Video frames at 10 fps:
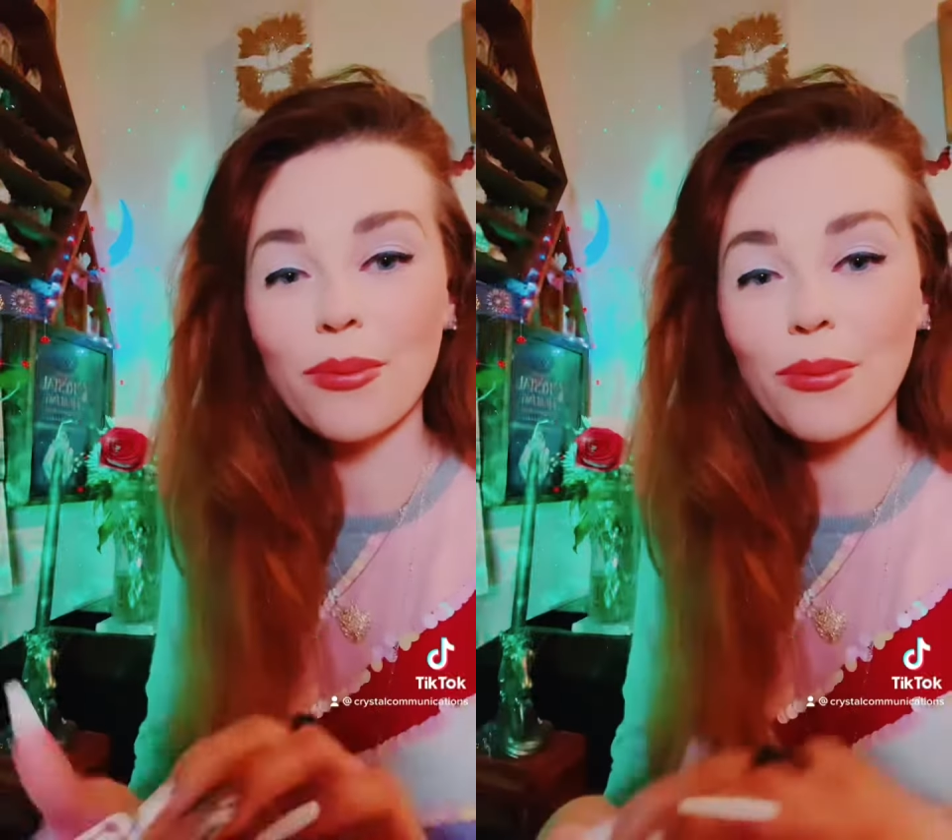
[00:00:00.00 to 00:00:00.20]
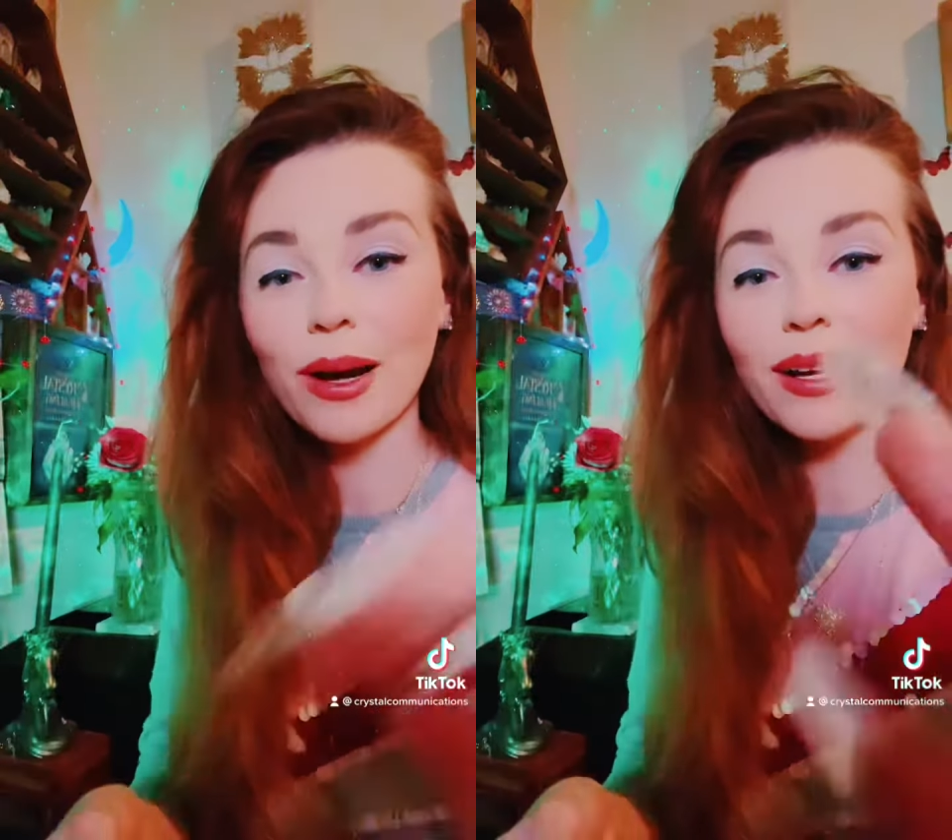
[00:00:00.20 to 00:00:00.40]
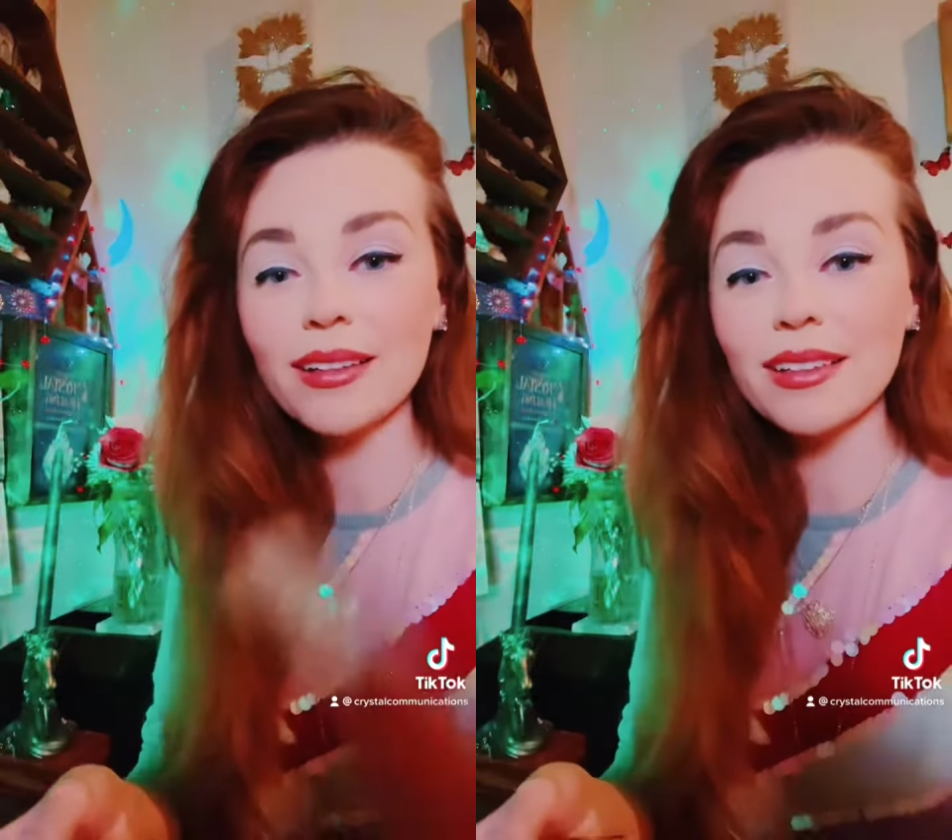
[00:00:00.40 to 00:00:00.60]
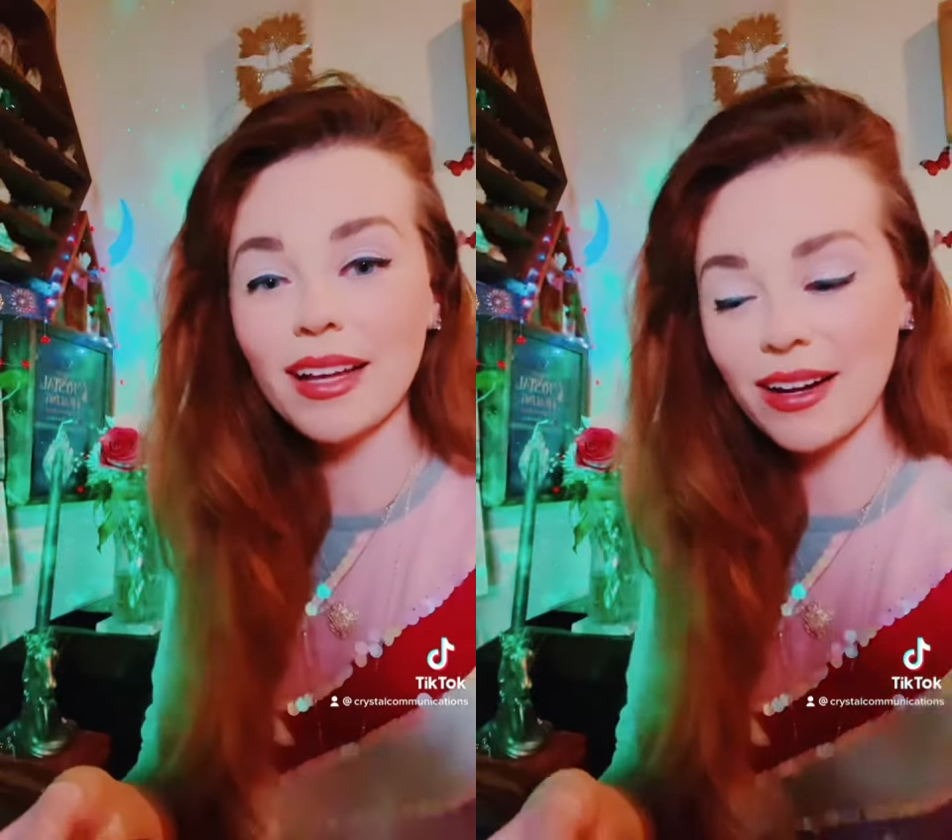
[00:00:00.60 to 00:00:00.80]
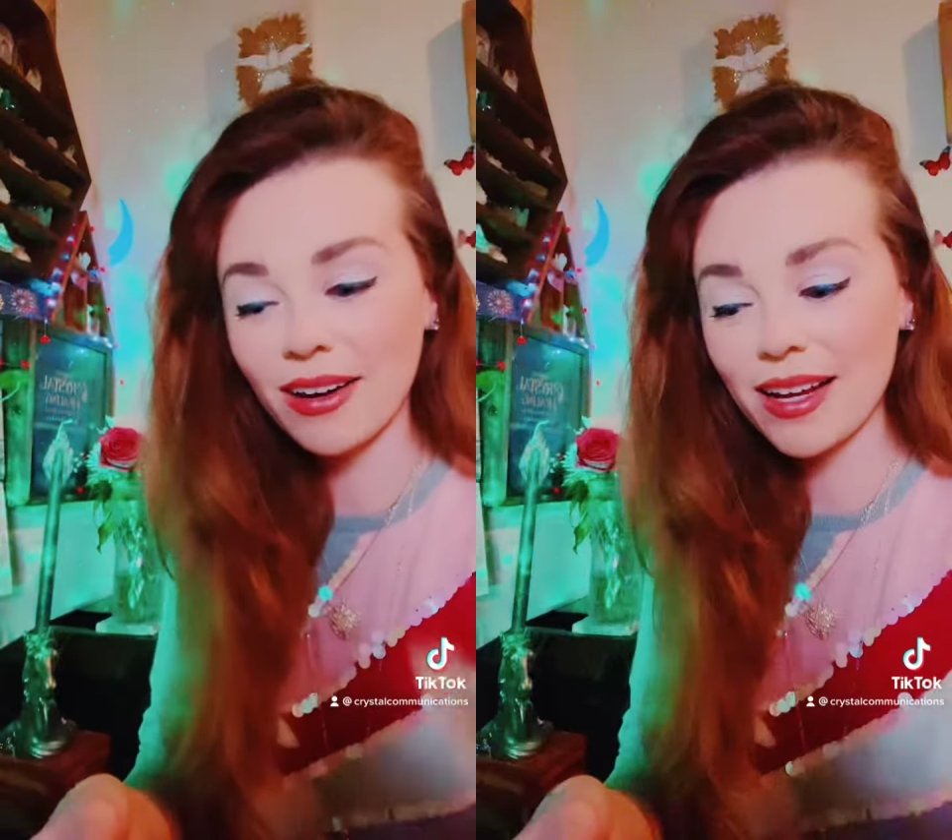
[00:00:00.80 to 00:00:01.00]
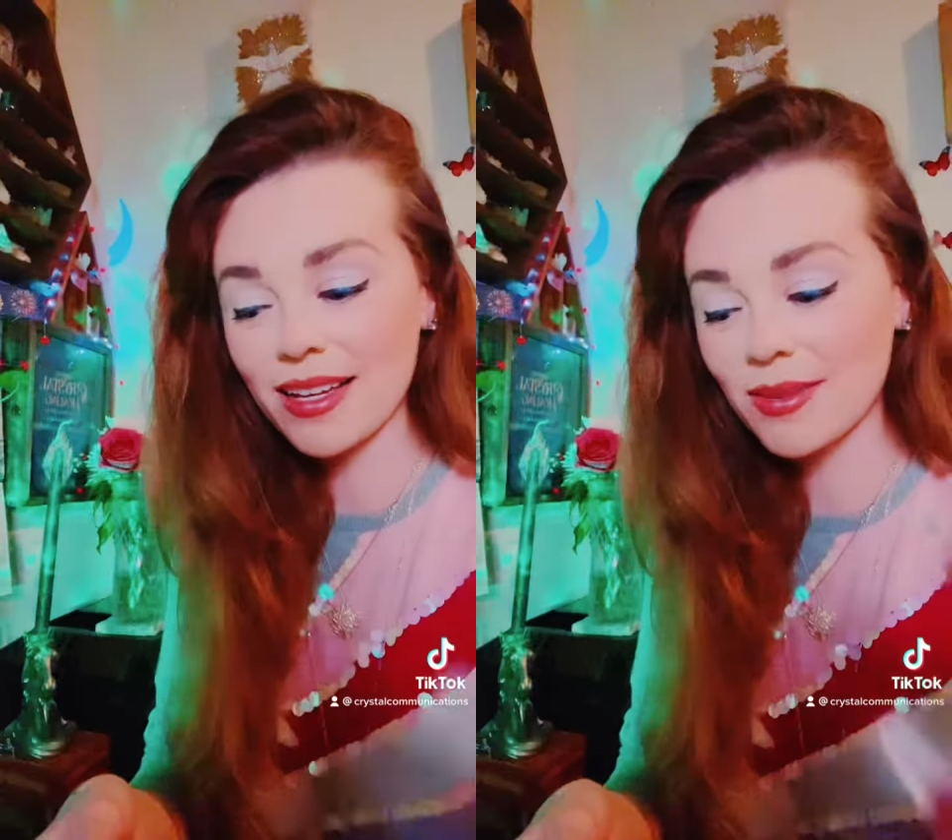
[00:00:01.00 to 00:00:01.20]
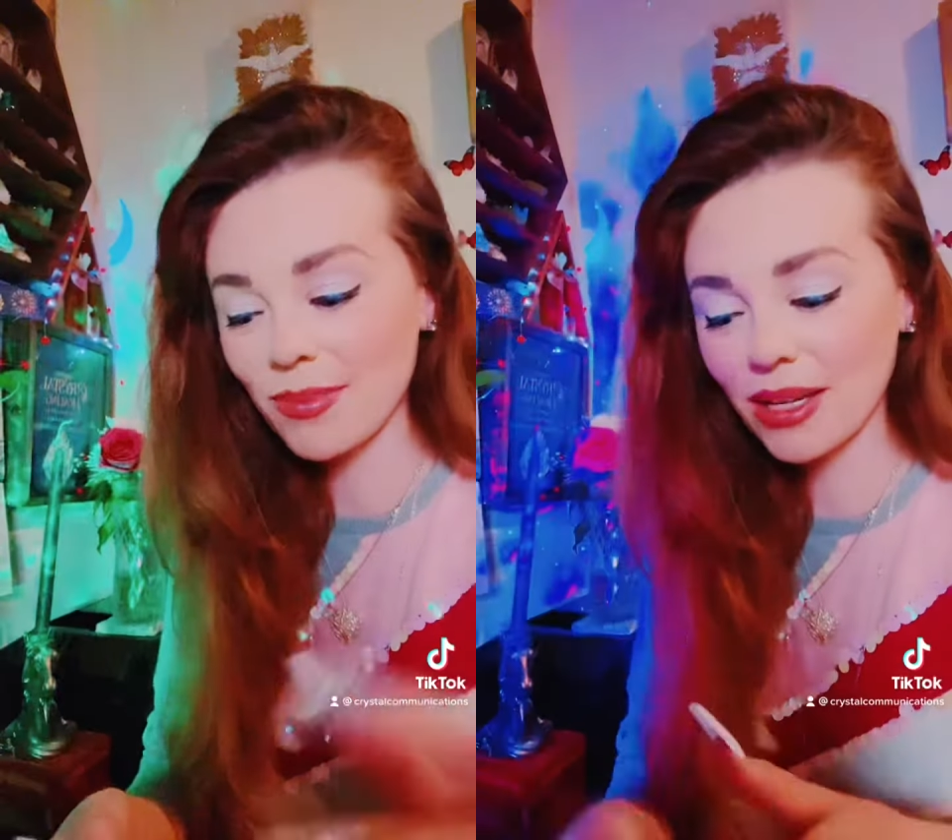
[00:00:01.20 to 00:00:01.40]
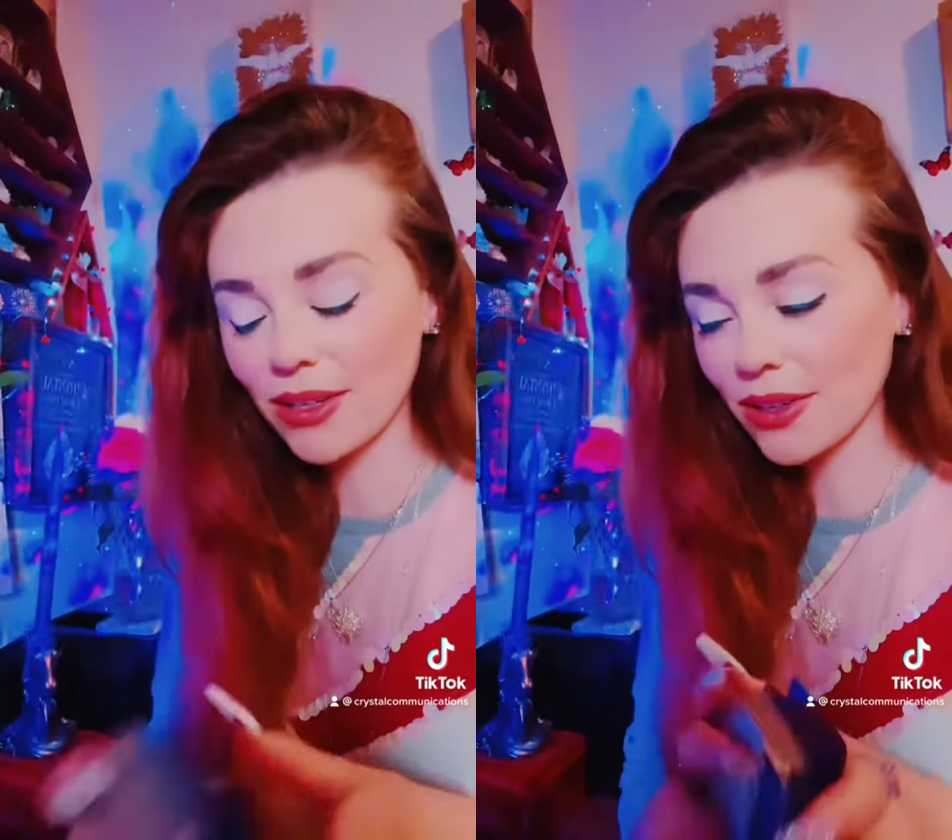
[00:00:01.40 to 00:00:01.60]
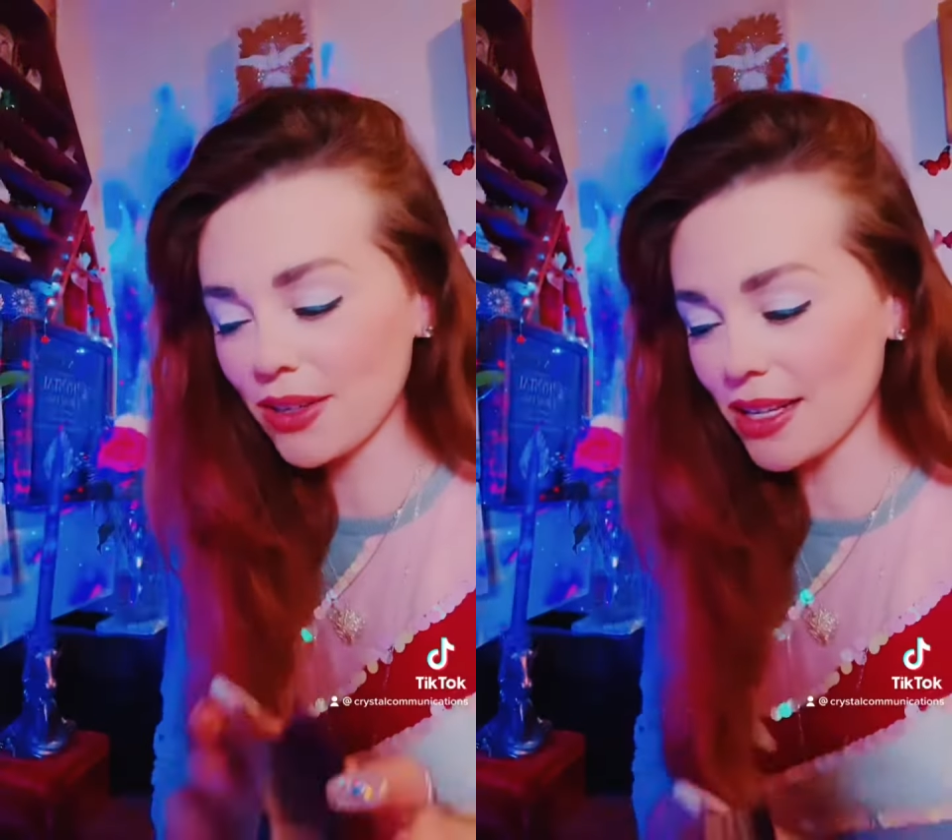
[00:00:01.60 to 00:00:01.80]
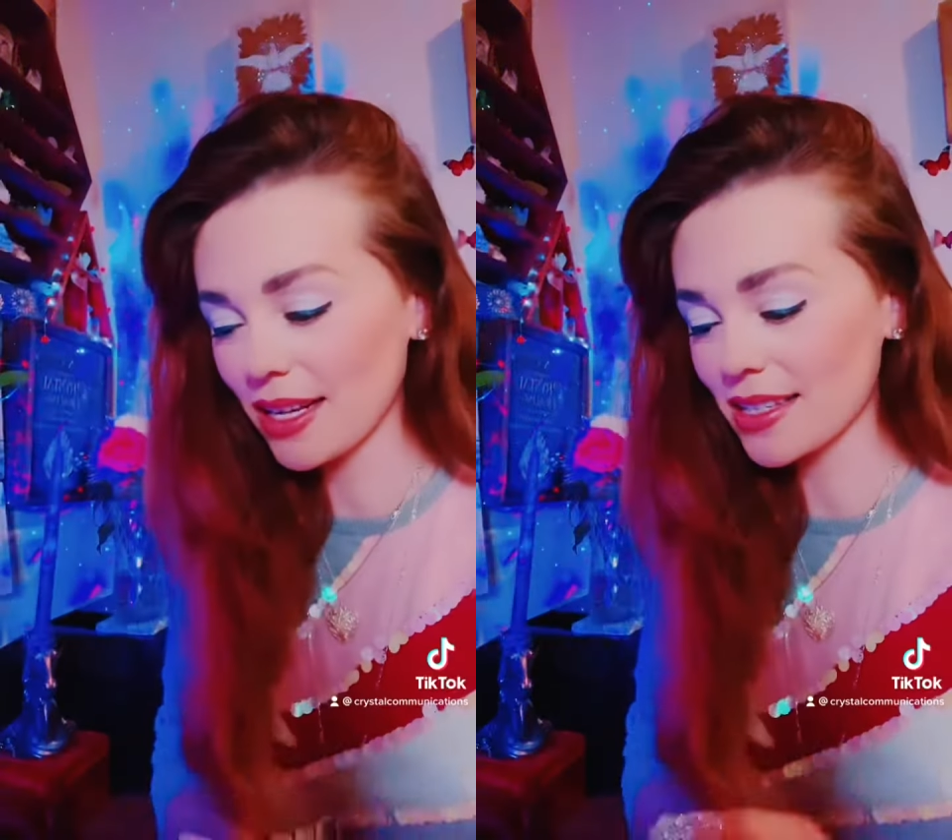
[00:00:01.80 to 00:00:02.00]
well aries my
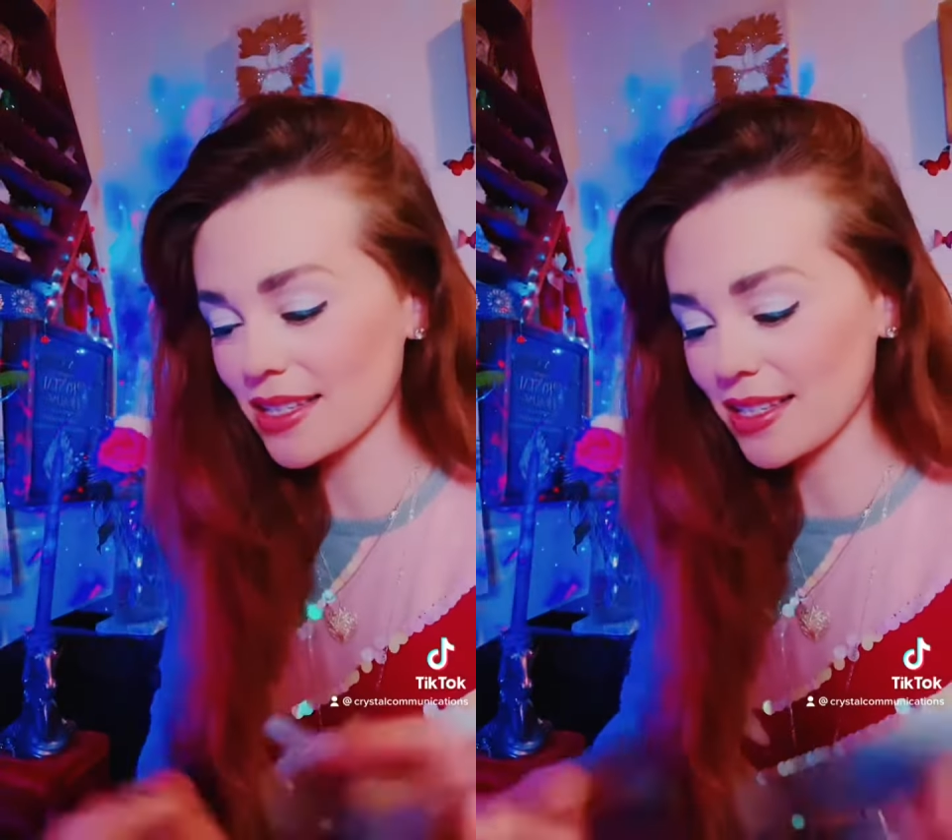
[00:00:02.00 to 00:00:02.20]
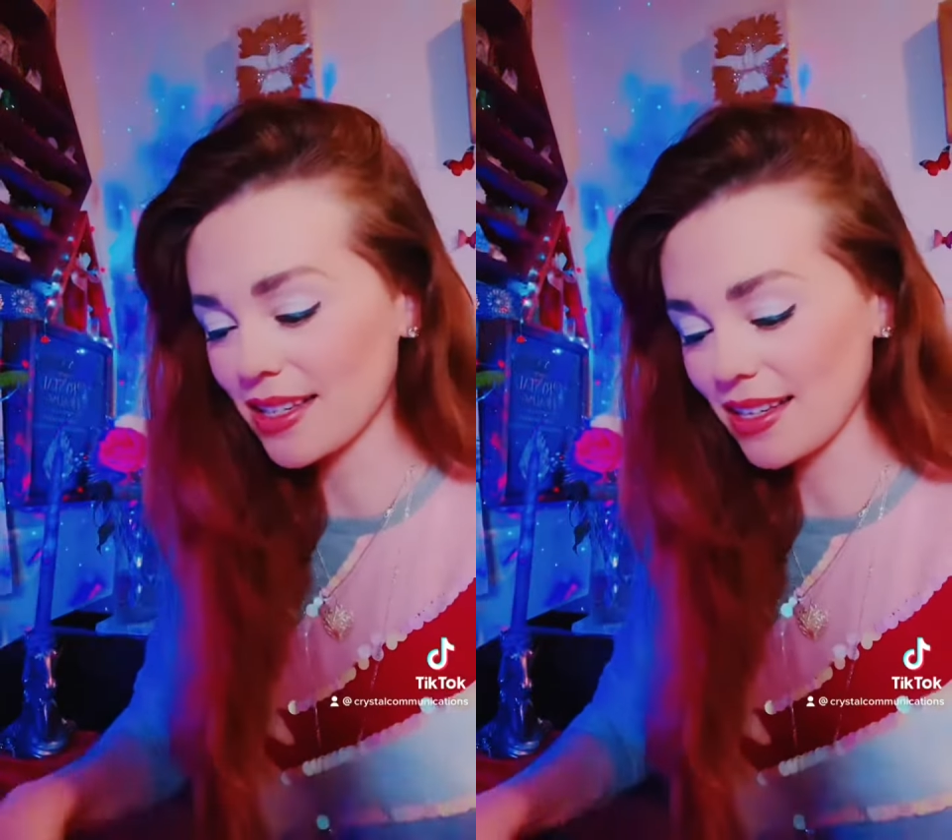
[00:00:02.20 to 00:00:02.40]
goodness